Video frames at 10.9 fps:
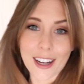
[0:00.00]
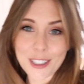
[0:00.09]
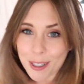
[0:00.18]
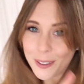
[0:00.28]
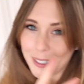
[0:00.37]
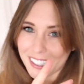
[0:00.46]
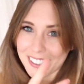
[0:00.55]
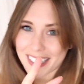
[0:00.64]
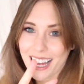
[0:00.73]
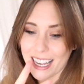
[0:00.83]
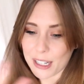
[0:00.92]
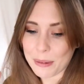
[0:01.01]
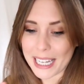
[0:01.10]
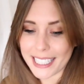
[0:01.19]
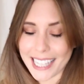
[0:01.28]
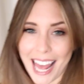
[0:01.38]
two girls there,
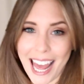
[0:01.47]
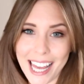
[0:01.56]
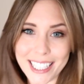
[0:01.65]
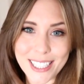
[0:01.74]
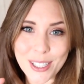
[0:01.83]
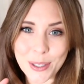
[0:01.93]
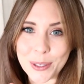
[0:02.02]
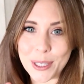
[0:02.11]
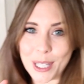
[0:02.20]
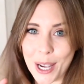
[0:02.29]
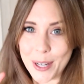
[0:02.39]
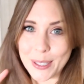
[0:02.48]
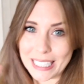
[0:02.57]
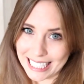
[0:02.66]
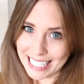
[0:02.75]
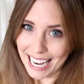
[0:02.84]
Louise and also
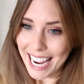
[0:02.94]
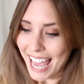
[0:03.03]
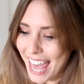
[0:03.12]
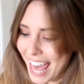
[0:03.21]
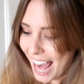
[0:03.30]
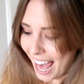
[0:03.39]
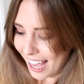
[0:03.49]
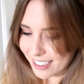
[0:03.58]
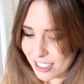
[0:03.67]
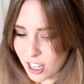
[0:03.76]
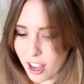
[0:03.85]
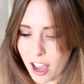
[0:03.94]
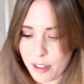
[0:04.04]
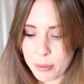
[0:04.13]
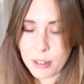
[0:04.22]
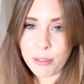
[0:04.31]
Lizzie. And
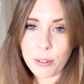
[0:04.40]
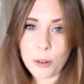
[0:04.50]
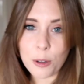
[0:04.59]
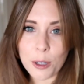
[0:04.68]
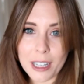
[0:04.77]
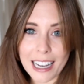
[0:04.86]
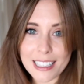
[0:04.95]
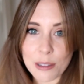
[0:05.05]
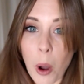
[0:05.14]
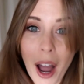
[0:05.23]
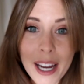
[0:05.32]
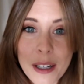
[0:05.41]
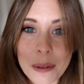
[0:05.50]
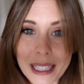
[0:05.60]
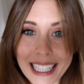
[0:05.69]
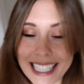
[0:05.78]
I've been for a glass of
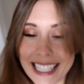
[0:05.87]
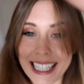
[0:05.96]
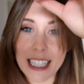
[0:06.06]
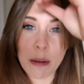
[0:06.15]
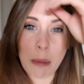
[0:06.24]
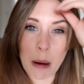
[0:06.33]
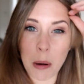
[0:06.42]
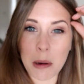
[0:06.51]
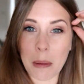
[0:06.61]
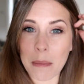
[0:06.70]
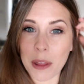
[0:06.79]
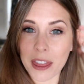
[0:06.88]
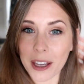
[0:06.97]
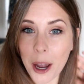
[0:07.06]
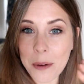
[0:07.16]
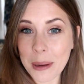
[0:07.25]
wine with Lizzie about a month
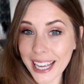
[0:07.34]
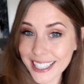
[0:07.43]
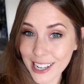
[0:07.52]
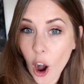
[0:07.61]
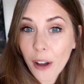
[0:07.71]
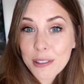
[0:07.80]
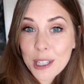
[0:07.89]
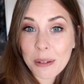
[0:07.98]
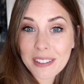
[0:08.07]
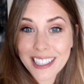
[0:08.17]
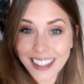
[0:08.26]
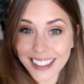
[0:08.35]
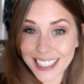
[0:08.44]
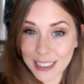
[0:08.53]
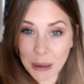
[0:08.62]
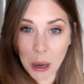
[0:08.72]
ago and we hit it off, so we've
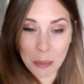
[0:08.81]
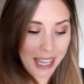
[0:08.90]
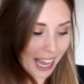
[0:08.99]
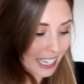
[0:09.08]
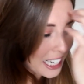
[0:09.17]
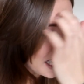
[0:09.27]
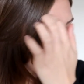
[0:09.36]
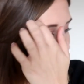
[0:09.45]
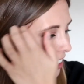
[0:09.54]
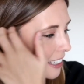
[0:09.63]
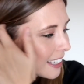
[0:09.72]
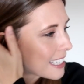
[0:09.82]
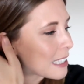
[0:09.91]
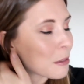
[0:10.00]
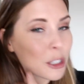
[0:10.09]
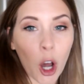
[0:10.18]
decided to meet up again. The only thing
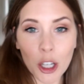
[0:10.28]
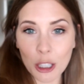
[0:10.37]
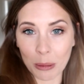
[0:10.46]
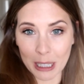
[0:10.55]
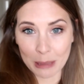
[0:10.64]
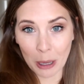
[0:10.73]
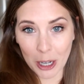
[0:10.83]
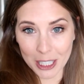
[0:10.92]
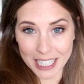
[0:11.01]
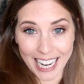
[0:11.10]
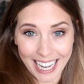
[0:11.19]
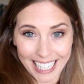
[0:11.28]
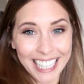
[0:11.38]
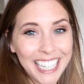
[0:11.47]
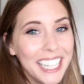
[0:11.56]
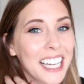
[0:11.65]
is there was a hot tub at this
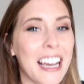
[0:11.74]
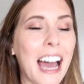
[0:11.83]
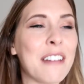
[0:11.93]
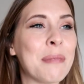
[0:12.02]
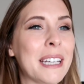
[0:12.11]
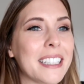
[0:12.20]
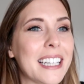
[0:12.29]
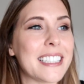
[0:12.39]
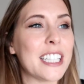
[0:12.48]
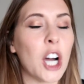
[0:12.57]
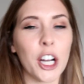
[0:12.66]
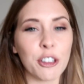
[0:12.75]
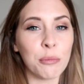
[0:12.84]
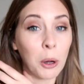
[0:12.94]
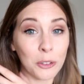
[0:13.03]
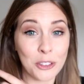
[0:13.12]
party and me and Lizzie kind
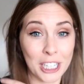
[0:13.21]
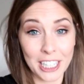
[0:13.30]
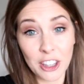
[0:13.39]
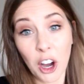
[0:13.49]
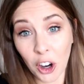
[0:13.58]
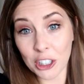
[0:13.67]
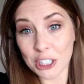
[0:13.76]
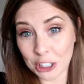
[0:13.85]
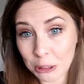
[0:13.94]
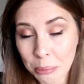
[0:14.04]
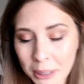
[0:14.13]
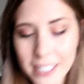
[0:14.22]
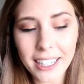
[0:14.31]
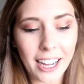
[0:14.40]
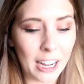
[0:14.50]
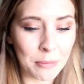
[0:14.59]
of bonded in the hot tub
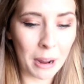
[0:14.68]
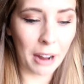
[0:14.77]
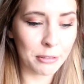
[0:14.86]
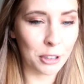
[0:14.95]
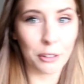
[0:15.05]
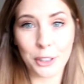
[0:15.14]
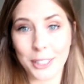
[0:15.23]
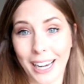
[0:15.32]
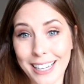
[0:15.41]
after a few